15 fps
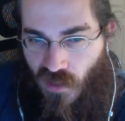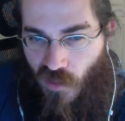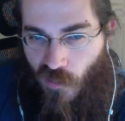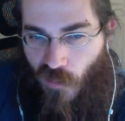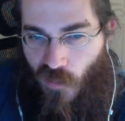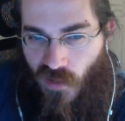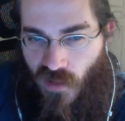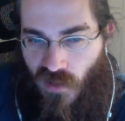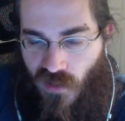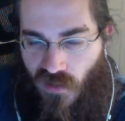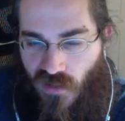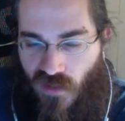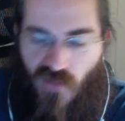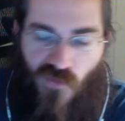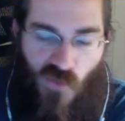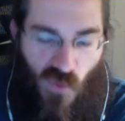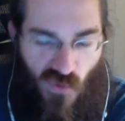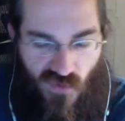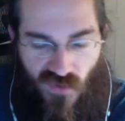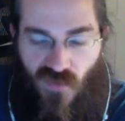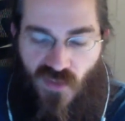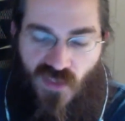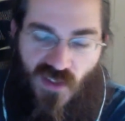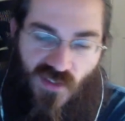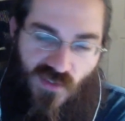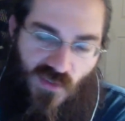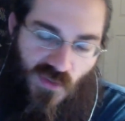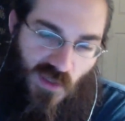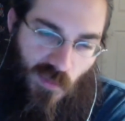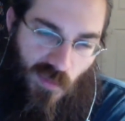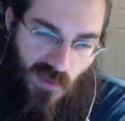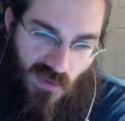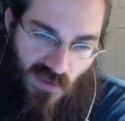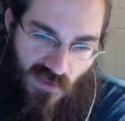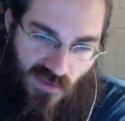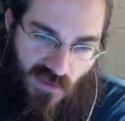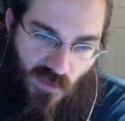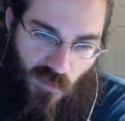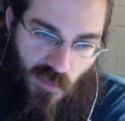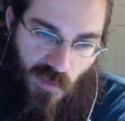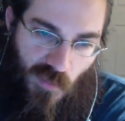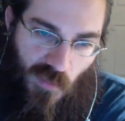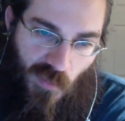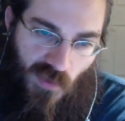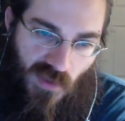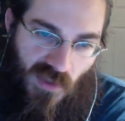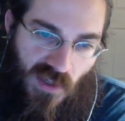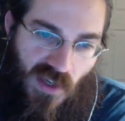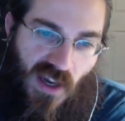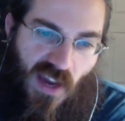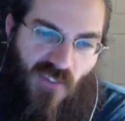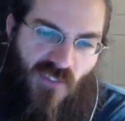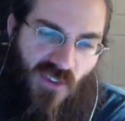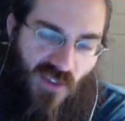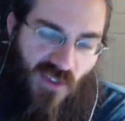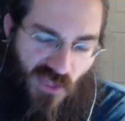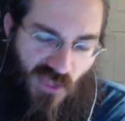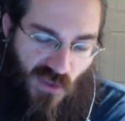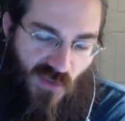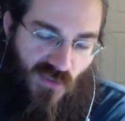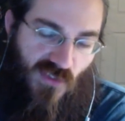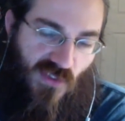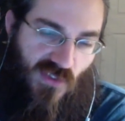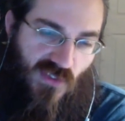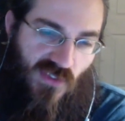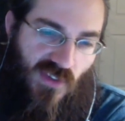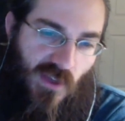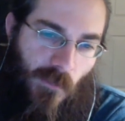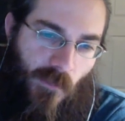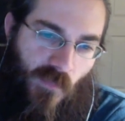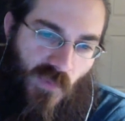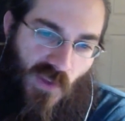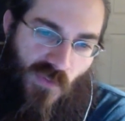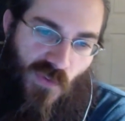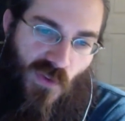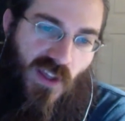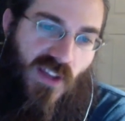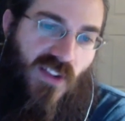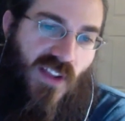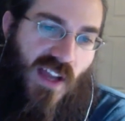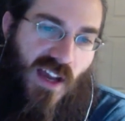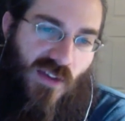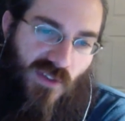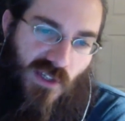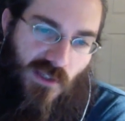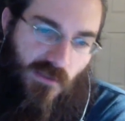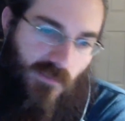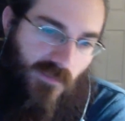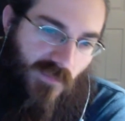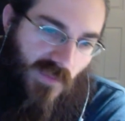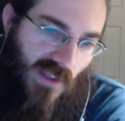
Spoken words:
And of course everything's only appealing to some people, but I think you should just, if you like laughing